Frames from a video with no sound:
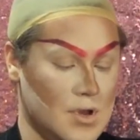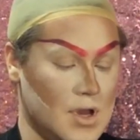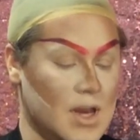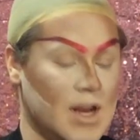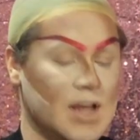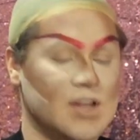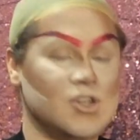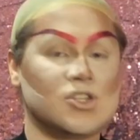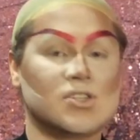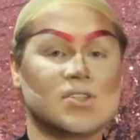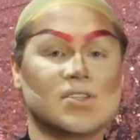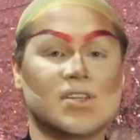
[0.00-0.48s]
And
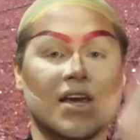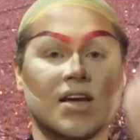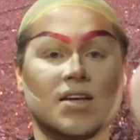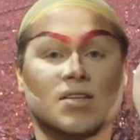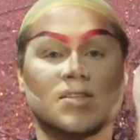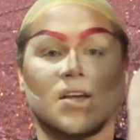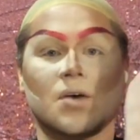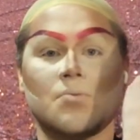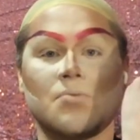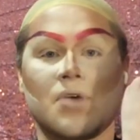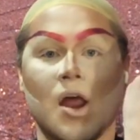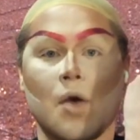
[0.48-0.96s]
I just take
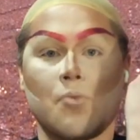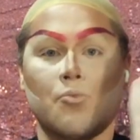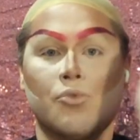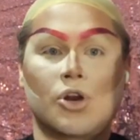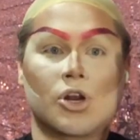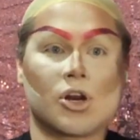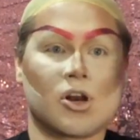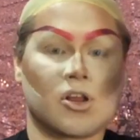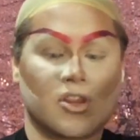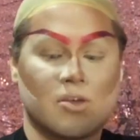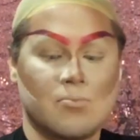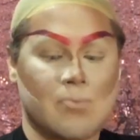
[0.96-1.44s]
some and I put
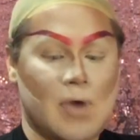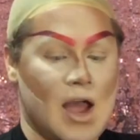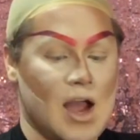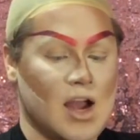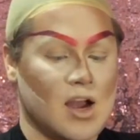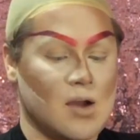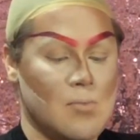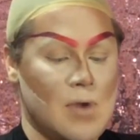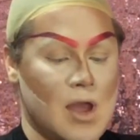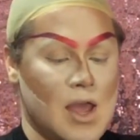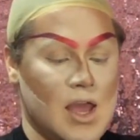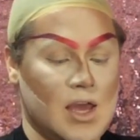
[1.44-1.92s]
it on the
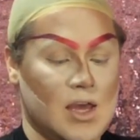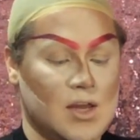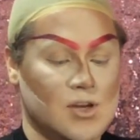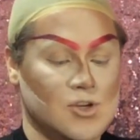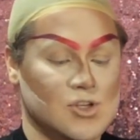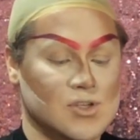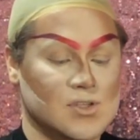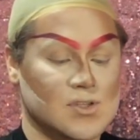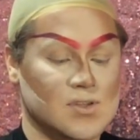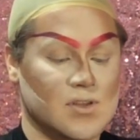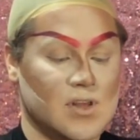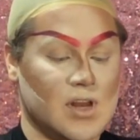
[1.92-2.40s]
back of my hand
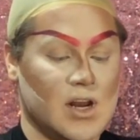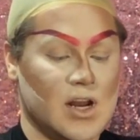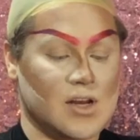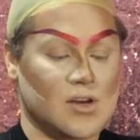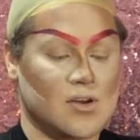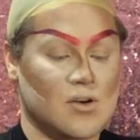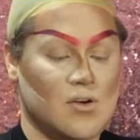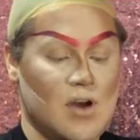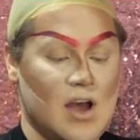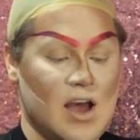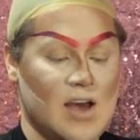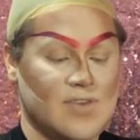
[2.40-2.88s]
just so that I
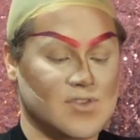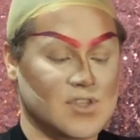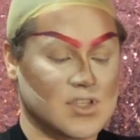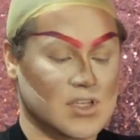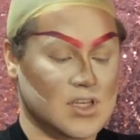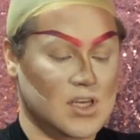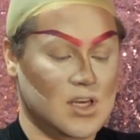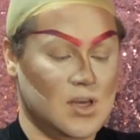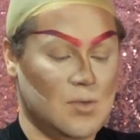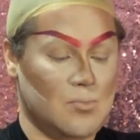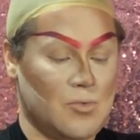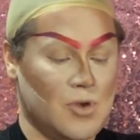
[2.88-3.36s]
don't have to
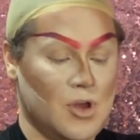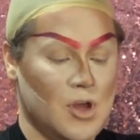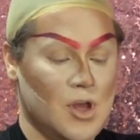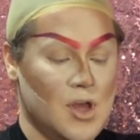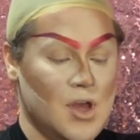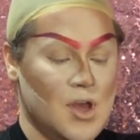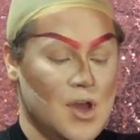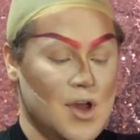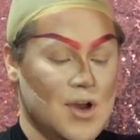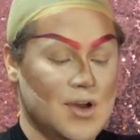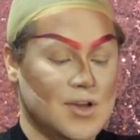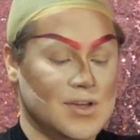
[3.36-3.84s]
keep
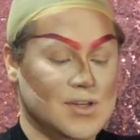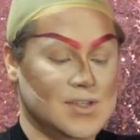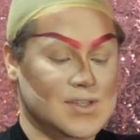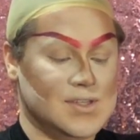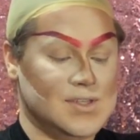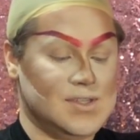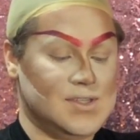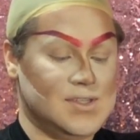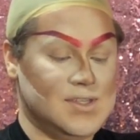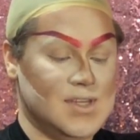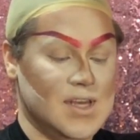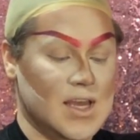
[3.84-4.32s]

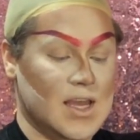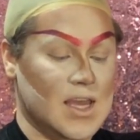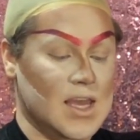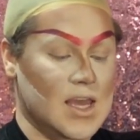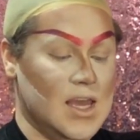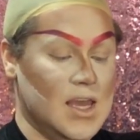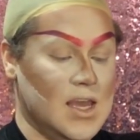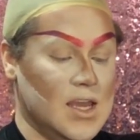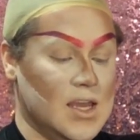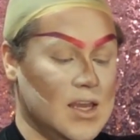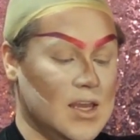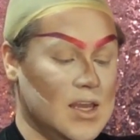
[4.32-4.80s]

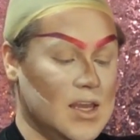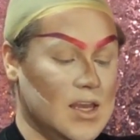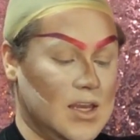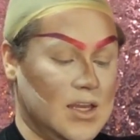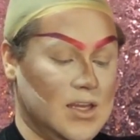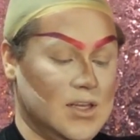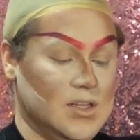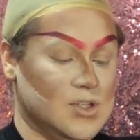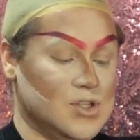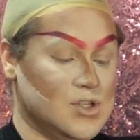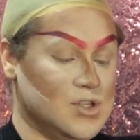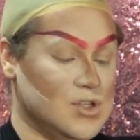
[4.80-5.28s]
digging
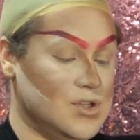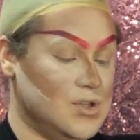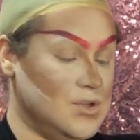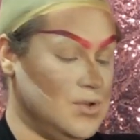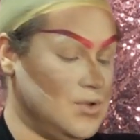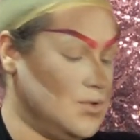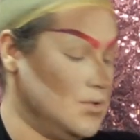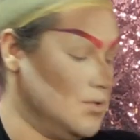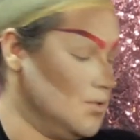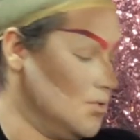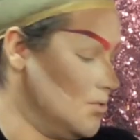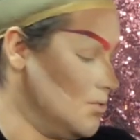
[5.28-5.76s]

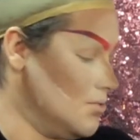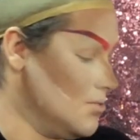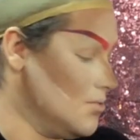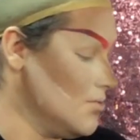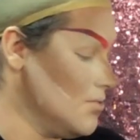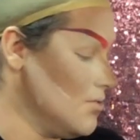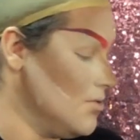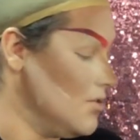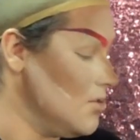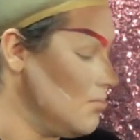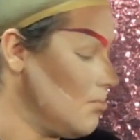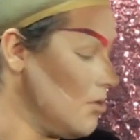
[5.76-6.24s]
into
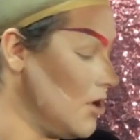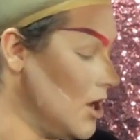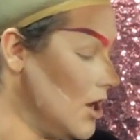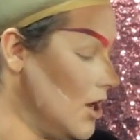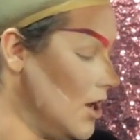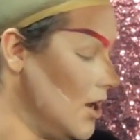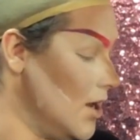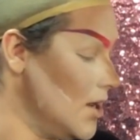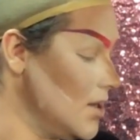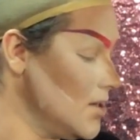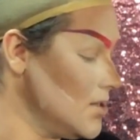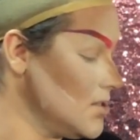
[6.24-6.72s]
the
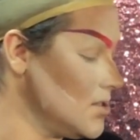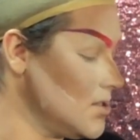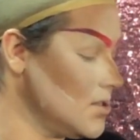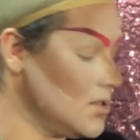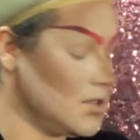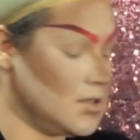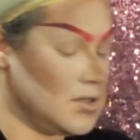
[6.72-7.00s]
pot.